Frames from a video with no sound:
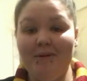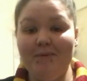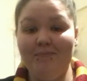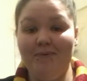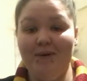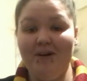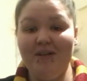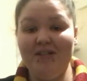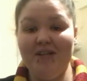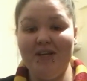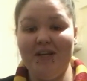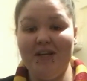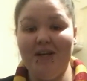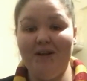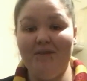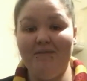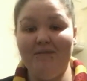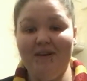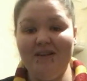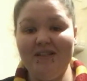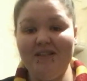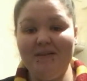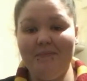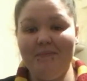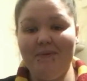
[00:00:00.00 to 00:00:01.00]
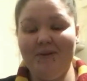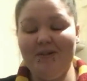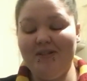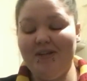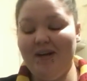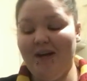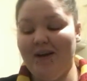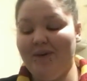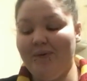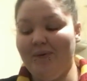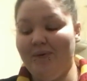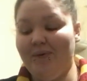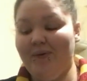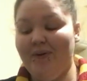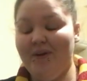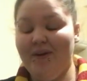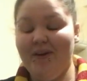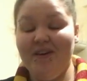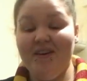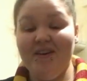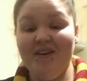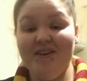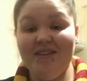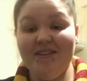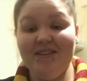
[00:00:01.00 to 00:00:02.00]
Sammie's Pressure King recipe channel.
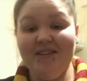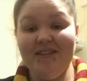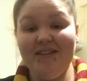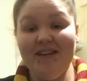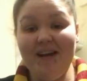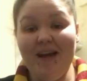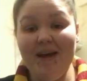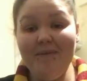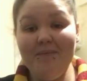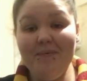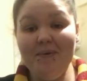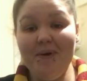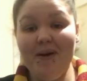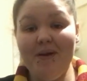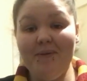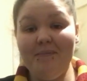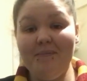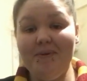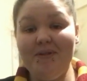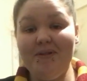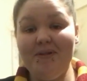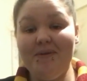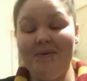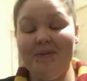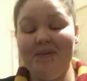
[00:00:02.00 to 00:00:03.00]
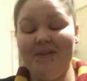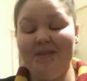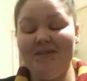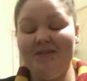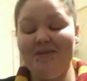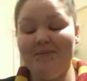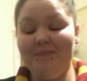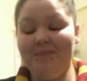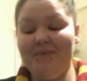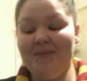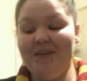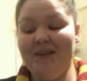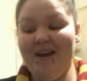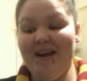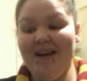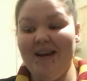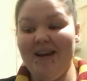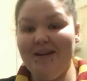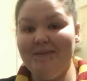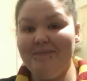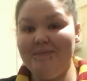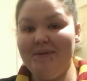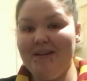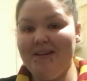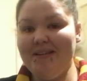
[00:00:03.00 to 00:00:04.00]
Today we're going to be doing something a
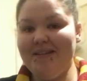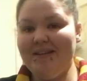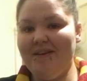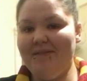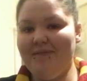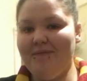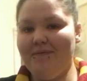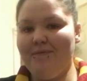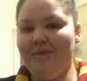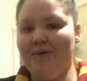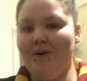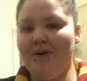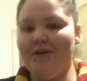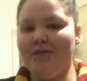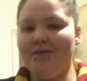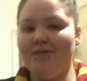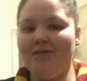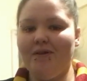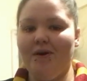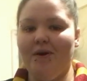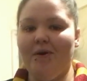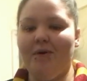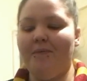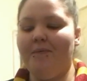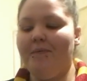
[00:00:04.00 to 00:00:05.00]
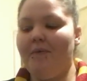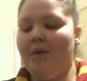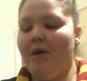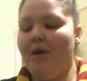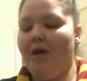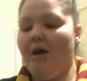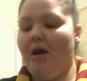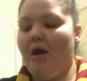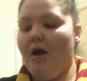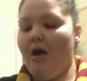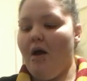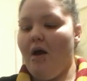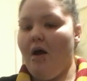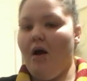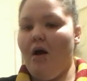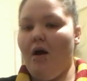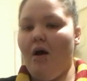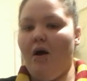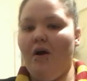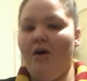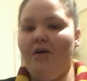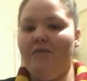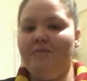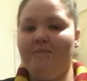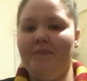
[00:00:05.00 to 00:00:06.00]
little bit different. So
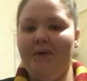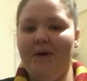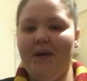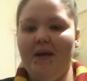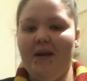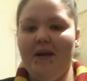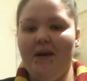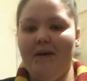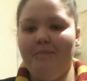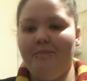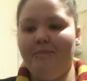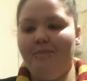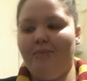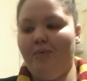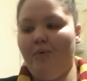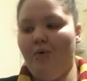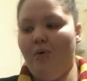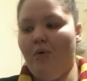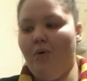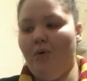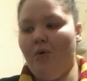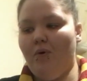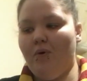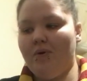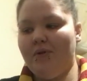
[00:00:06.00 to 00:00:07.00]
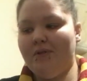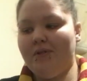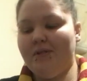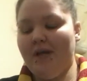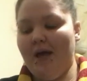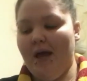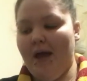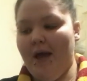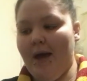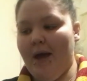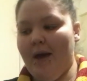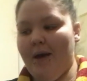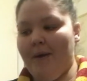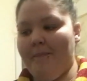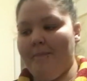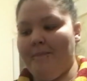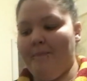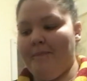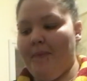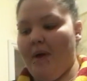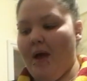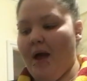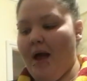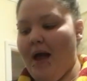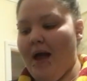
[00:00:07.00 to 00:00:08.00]
I've been brought
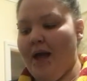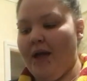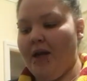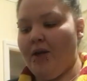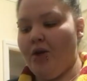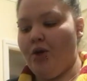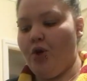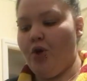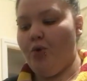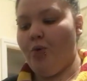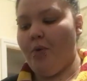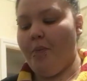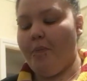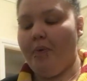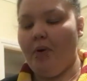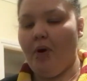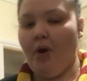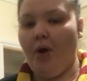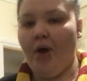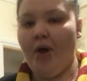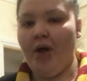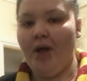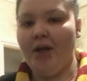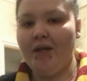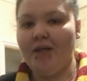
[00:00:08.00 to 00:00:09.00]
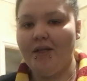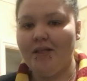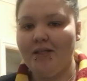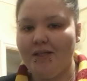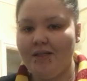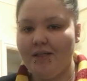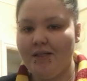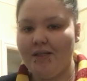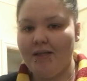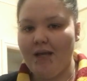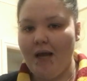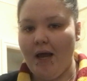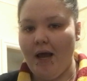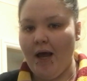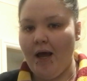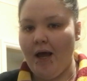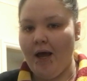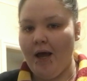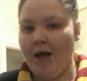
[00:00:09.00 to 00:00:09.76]
a new appliance.